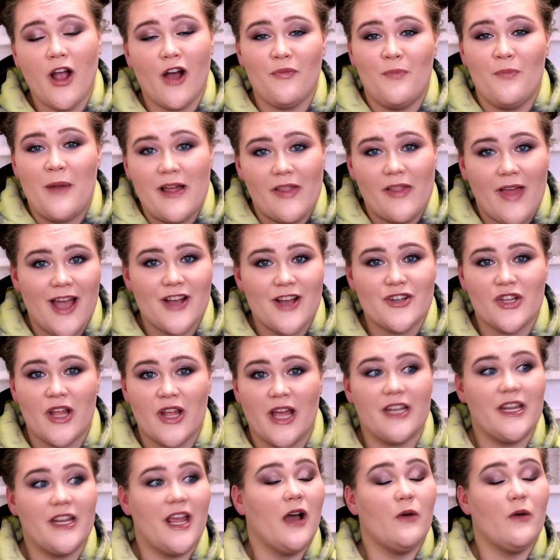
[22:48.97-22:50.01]
off my lash
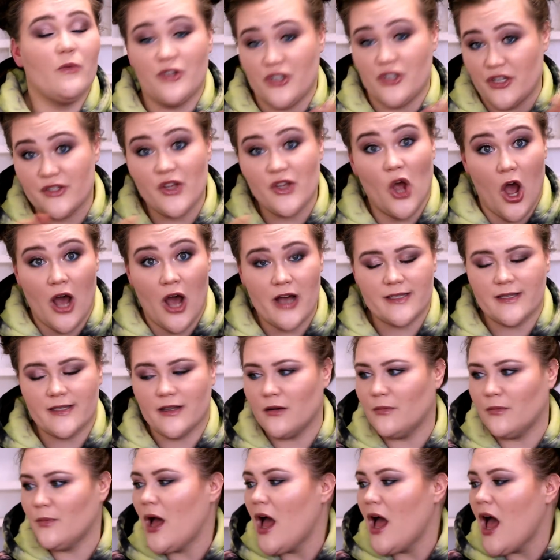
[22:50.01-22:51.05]
line yet, which is
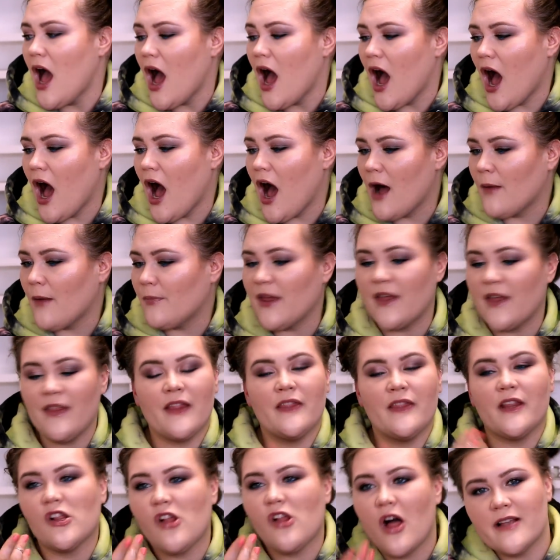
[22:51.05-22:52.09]
awesome. Um, and
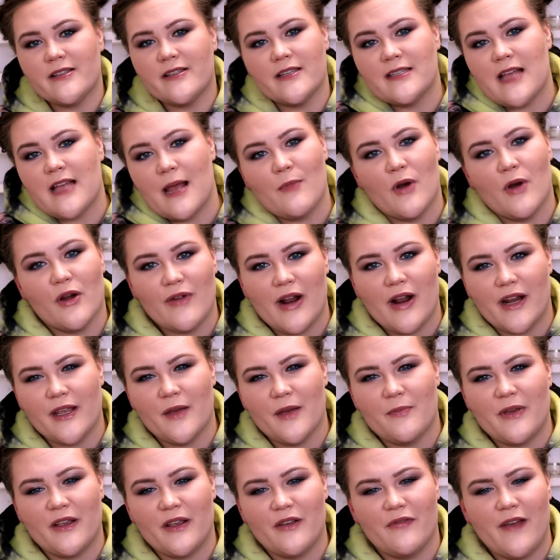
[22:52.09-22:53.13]
then the glosses I'm already a
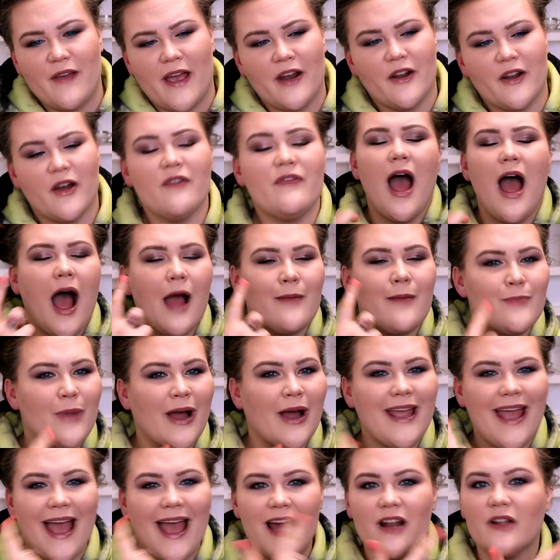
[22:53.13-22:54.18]
big fan of. I
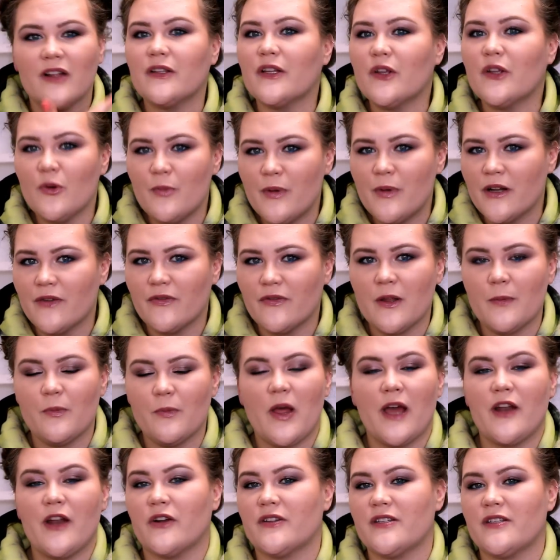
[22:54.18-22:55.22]
might add a little bit of lip
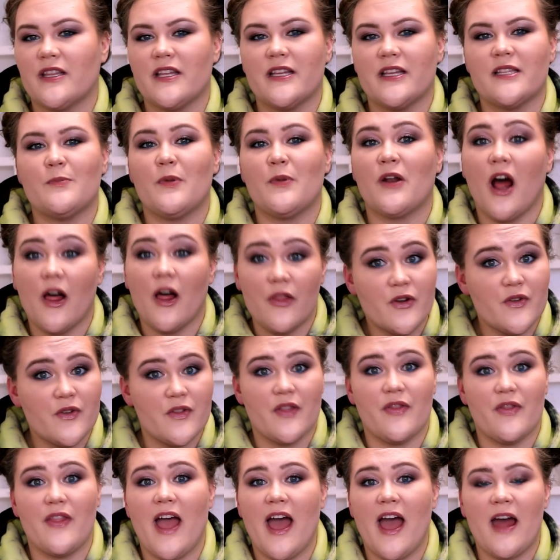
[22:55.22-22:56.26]
liner to this, but other
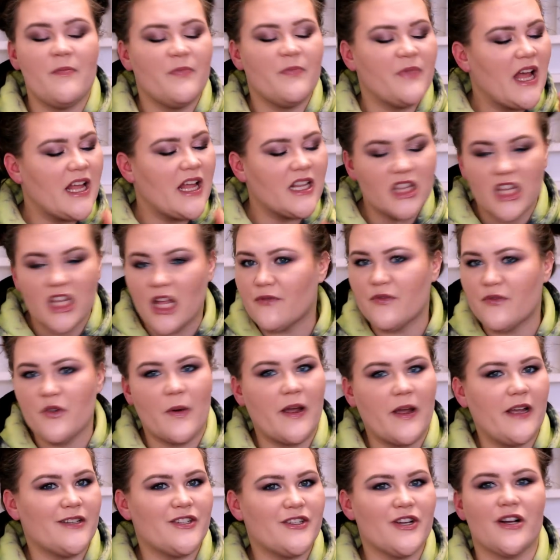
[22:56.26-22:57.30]
than that, I love the
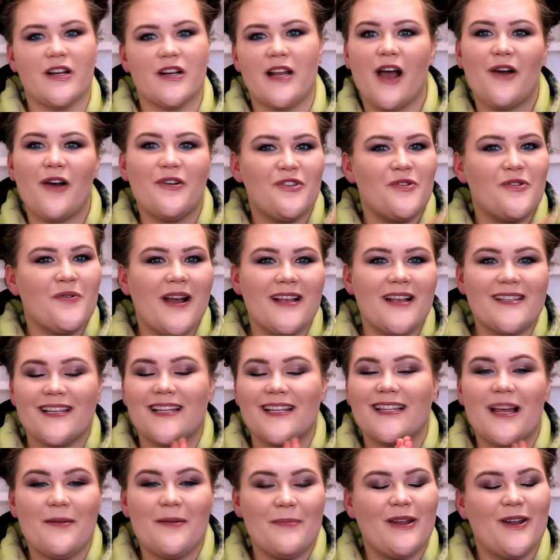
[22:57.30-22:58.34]
way it turned out. You guys
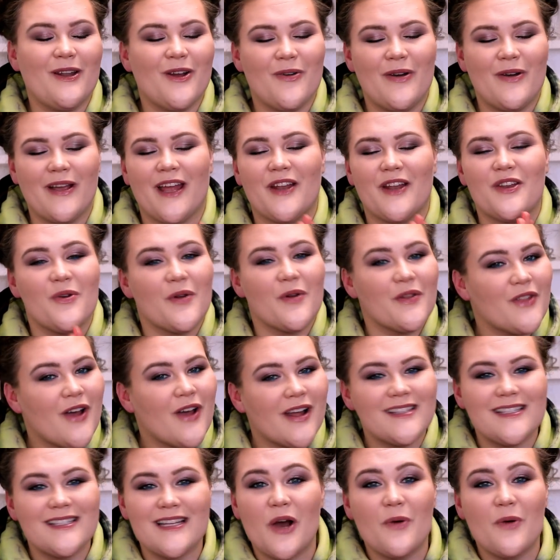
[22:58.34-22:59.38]
can let me know again your
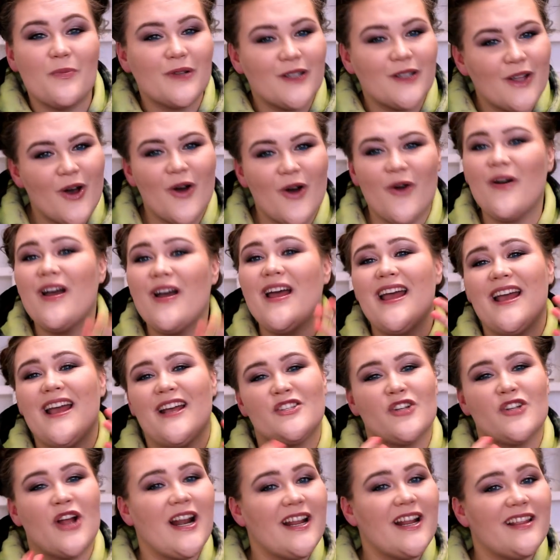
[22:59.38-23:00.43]
thoughts down below.
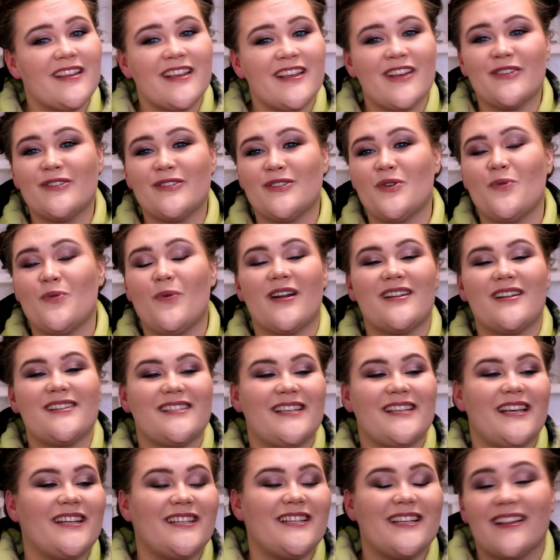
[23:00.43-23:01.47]
Is there anything else you want to
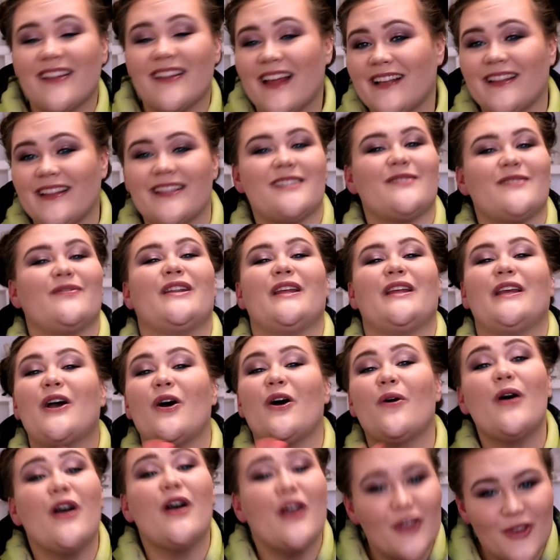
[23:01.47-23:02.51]
see? Do you like this
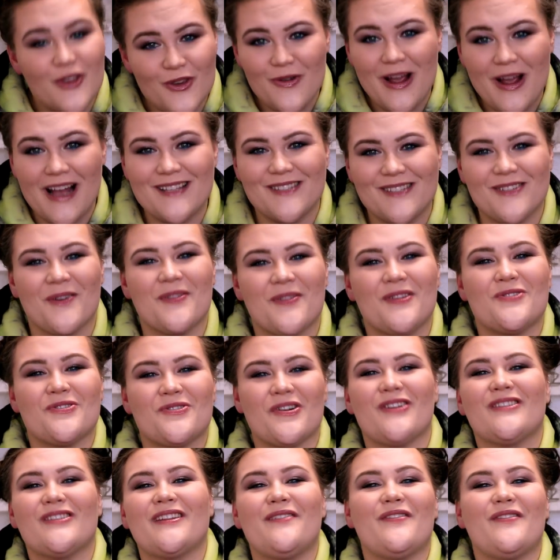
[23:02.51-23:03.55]
video? You guys know the
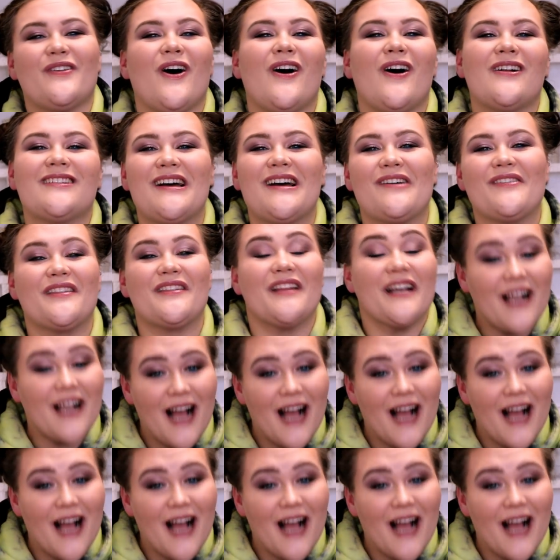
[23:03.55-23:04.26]
drill. Leave it all down in the